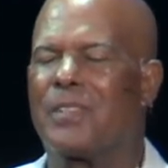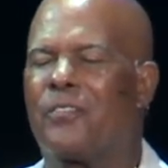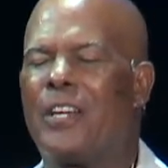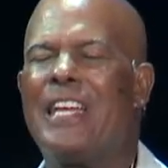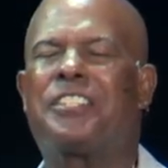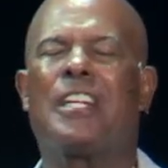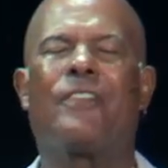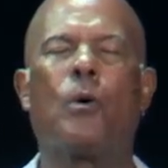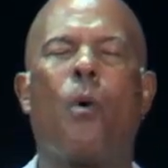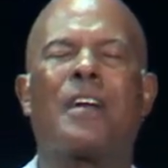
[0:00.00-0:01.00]
For each and
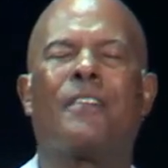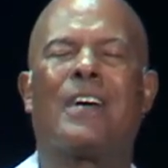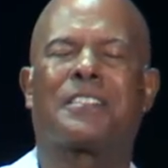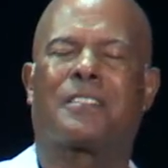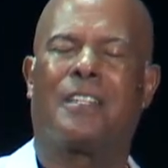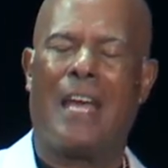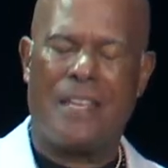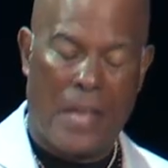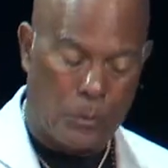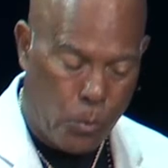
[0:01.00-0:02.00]
every one of us
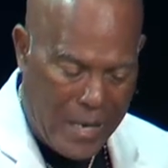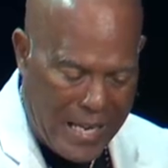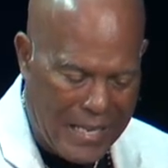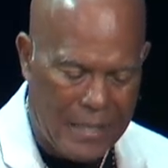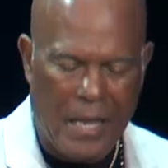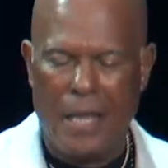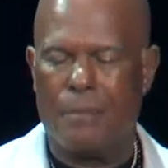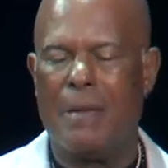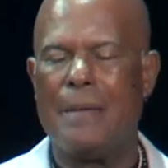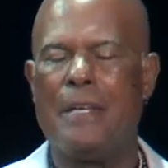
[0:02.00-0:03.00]
today, that we
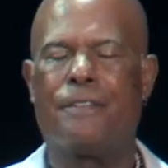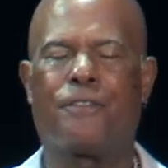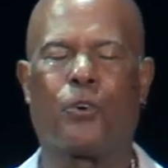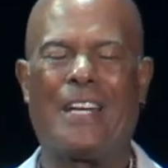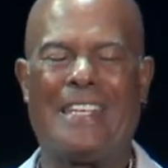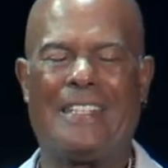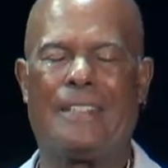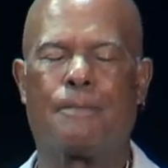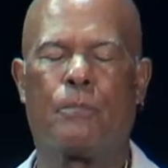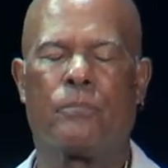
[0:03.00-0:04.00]
may be free.
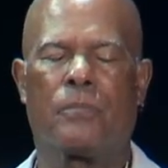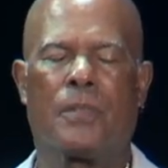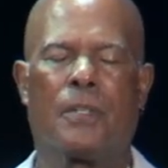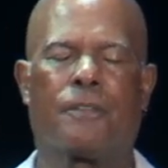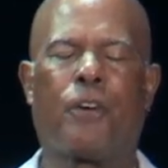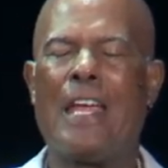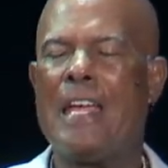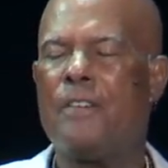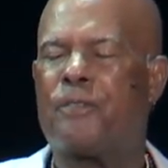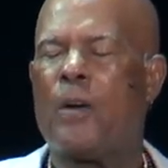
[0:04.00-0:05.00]

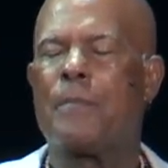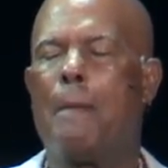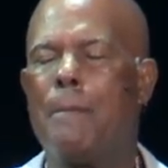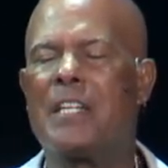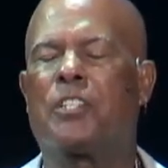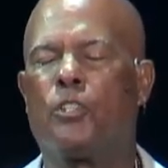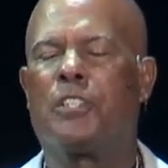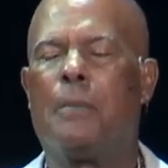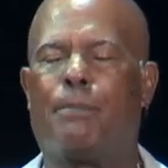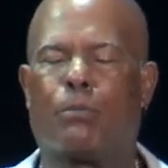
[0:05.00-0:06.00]
Free from the mental
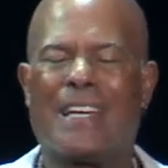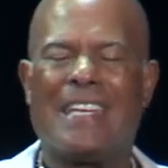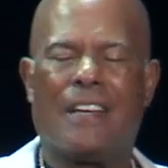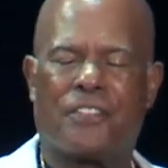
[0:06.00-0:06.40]
debris of